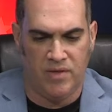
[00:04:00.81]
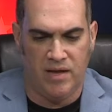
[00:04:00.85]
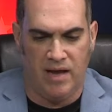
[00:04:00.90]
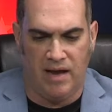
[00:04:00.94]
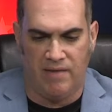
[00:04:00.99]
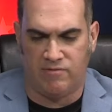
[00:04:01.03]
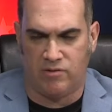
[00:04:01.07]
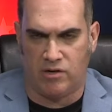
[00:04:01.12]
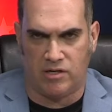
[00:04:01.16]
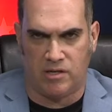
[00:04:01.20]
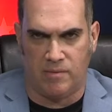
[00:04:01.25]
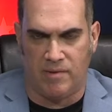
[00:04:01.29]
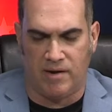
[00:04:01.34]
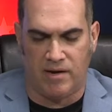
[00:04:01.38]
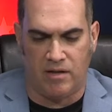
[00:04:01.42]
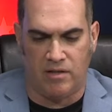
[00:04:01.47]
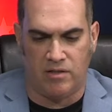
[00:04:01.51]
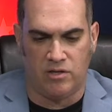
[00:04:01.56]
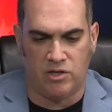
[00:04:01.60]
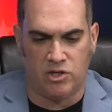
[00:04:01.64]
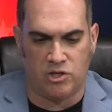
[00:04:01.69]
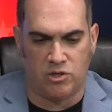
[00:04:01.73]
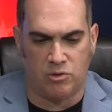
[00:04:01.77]
I've talked about it
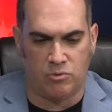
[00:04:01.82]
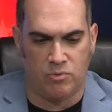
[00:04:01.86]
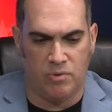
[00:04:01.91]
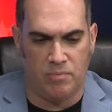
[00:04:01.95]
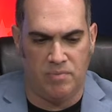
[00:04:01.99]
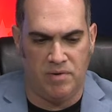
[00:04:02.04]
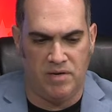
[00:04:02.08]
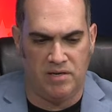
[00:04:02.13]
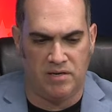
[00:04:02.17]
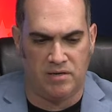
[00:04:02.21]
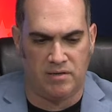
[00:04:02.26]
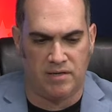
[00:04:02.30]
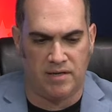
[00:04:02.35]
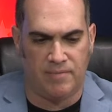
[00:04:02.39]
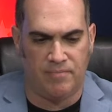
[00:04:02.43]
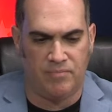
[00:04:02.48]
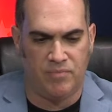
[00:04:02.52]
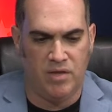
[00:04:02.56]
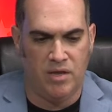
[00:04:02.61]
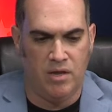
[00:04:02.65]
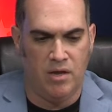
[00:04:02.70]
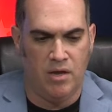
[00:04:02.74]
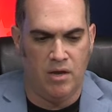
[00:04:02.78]
on this show repeatedly.
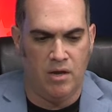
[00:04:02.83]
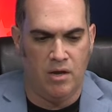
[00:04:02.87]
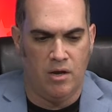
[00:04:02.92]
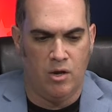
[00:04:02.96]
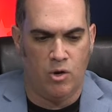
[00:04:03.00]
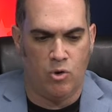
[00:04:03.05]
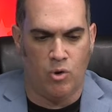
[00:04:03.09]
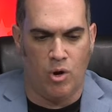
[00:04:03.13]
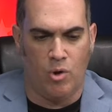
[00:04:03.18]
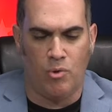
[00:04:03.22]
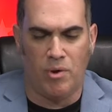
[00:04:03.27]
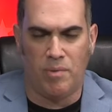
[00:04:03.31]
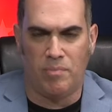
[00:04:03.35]
Quote,